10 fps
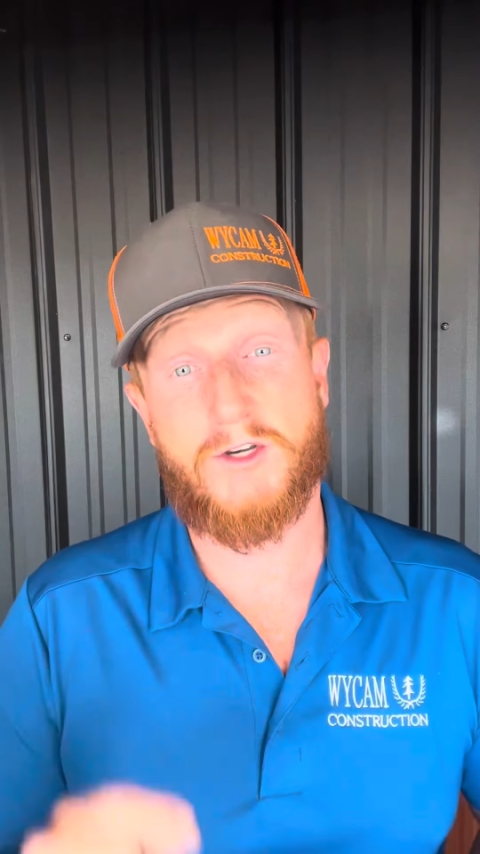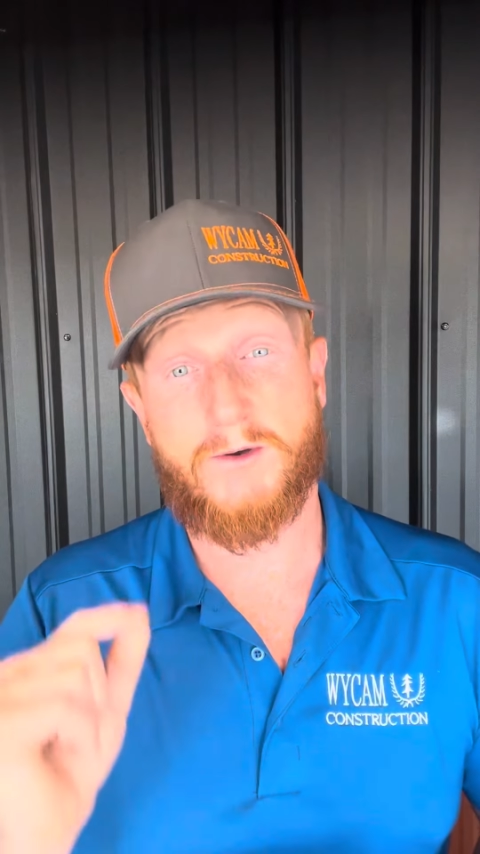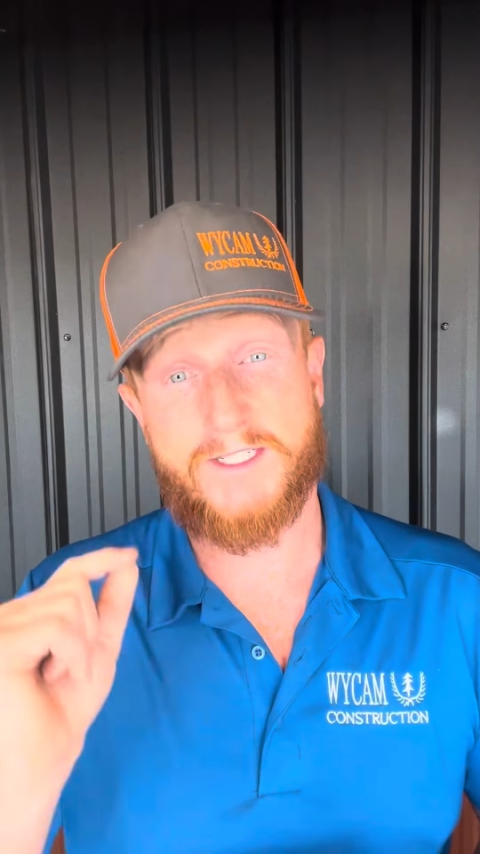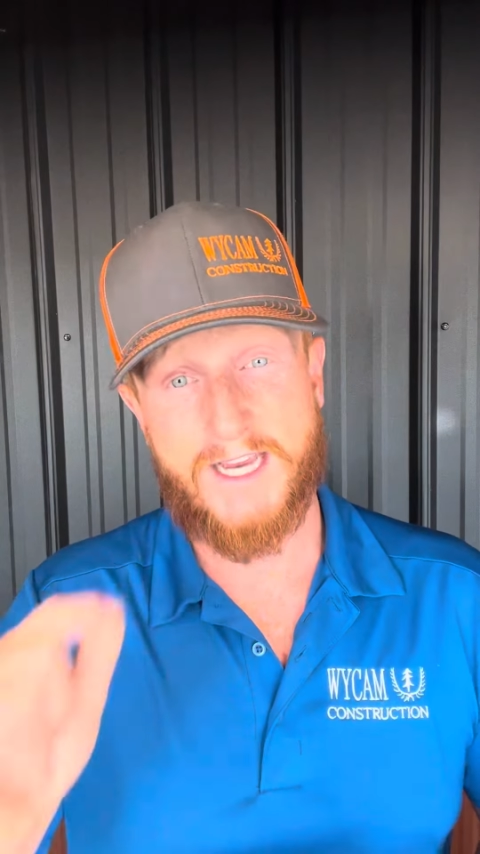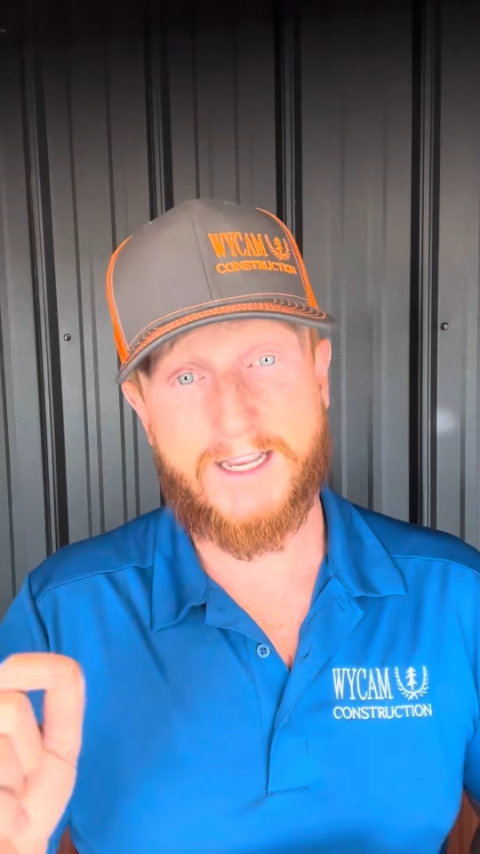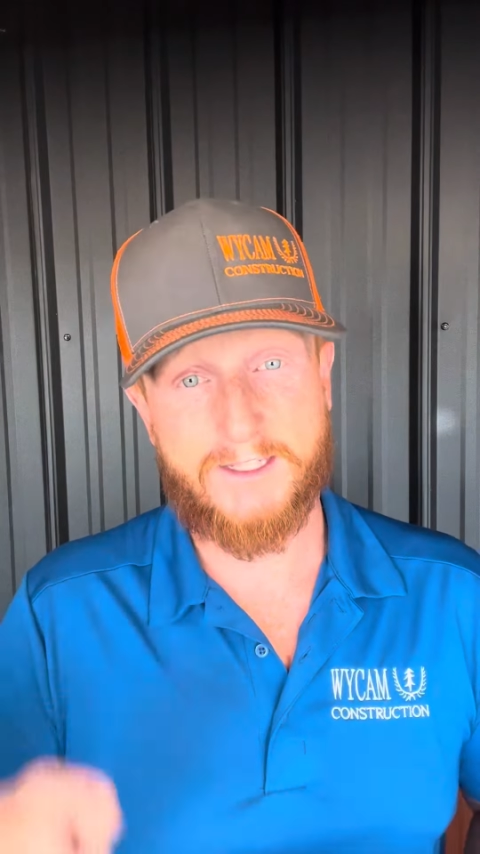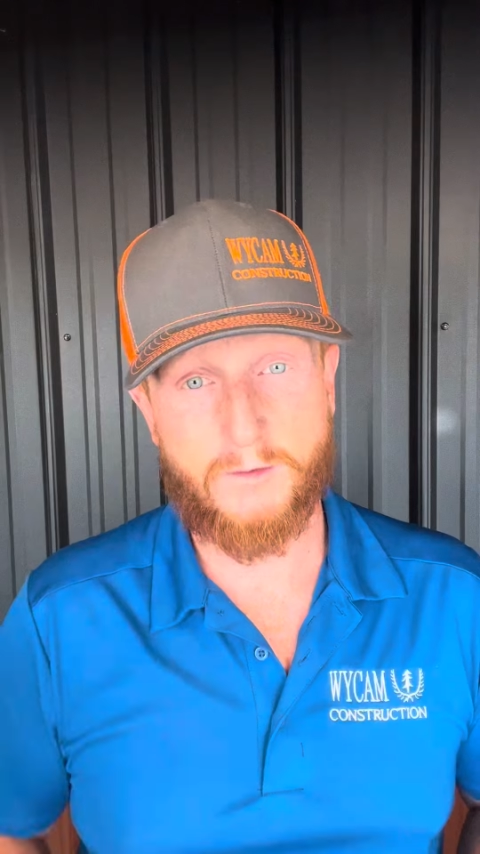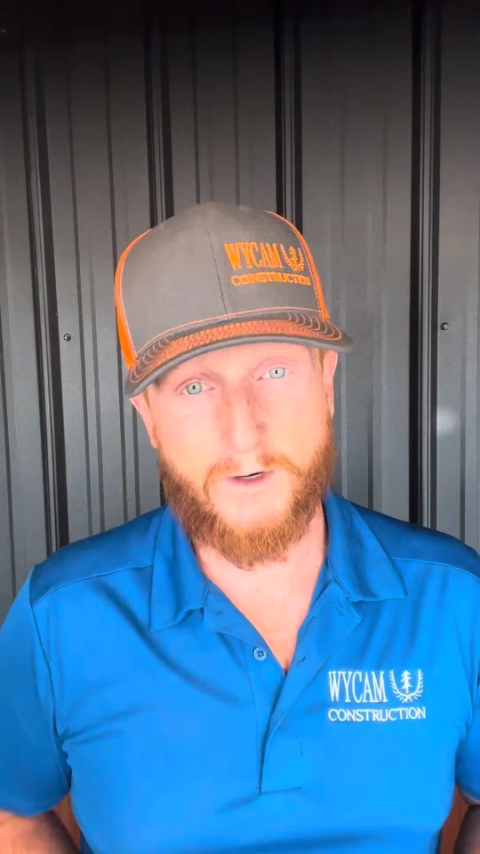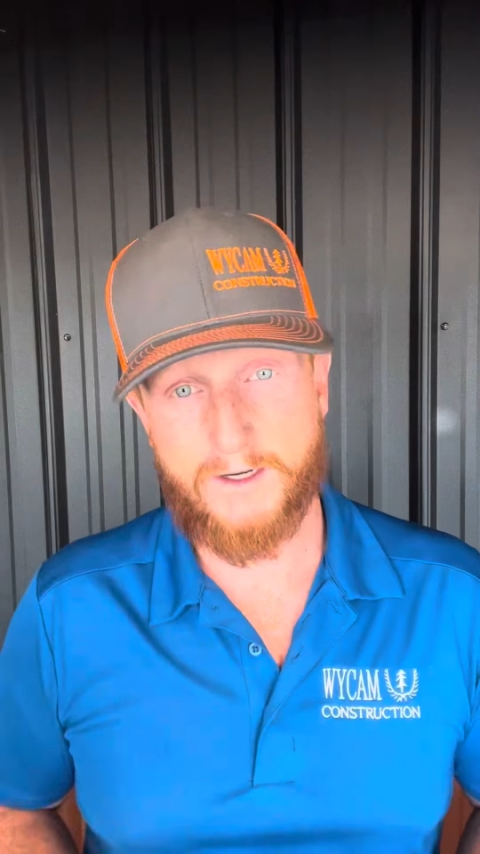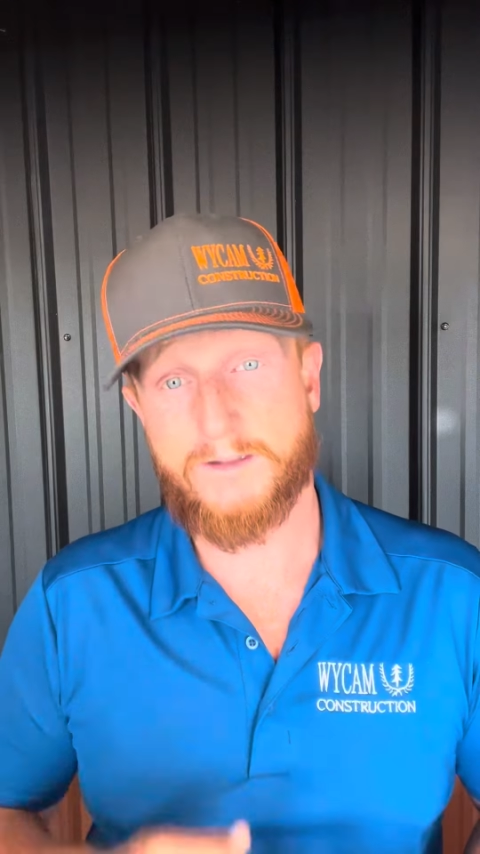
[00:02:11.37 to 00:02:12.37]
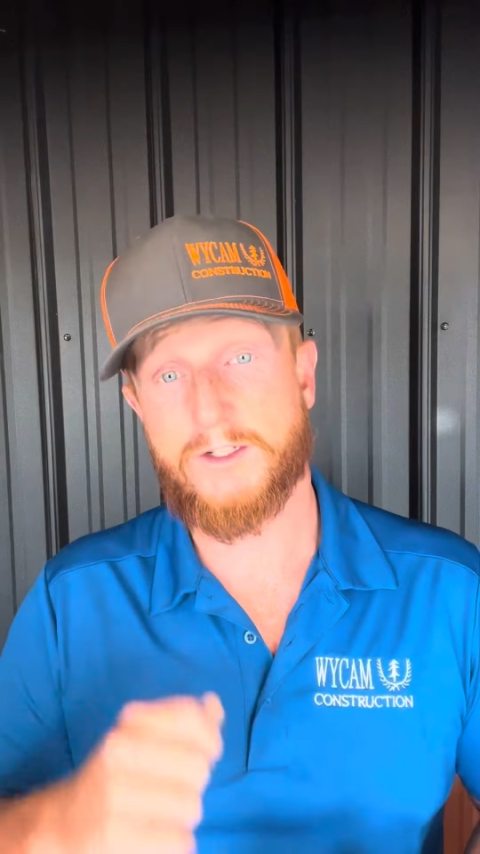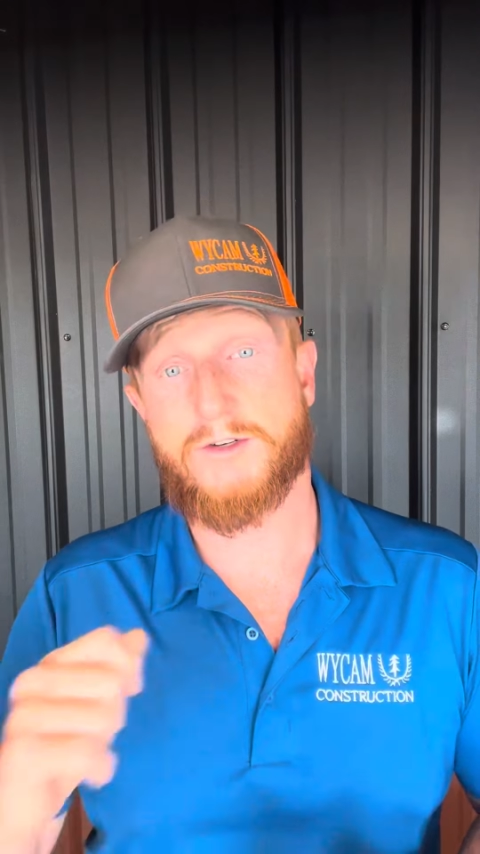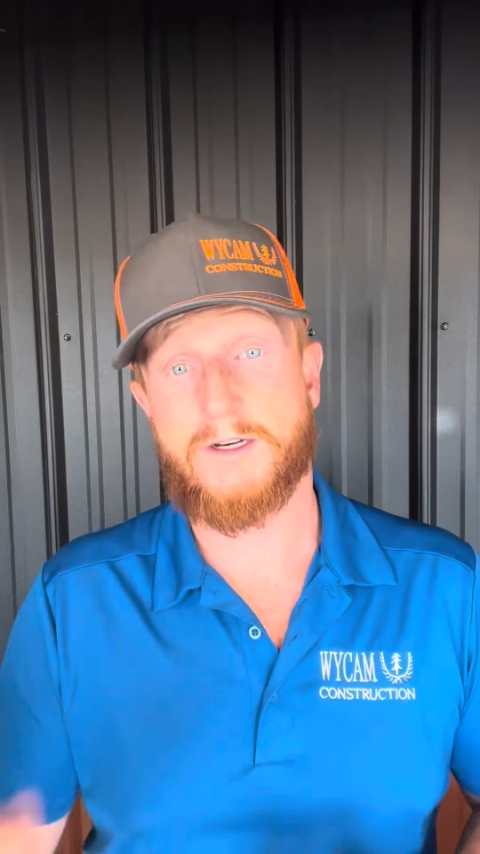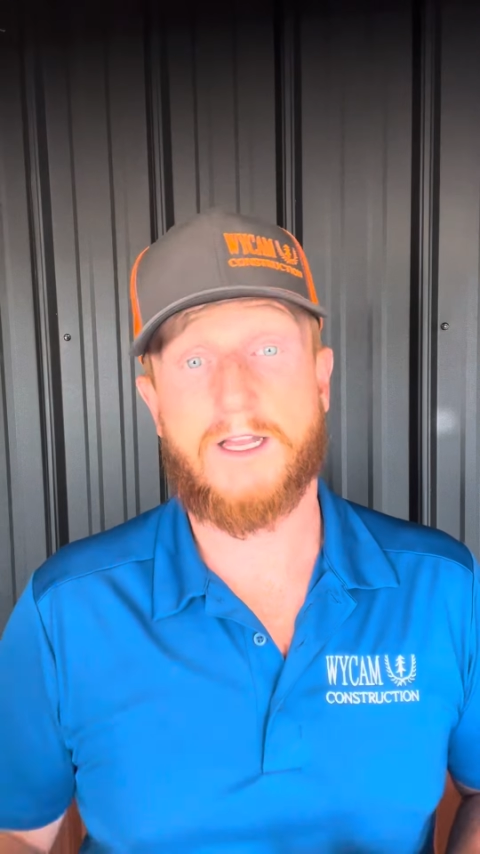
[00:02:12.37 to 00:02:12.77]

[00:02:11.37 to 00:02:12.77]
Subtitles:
you know exactly where the string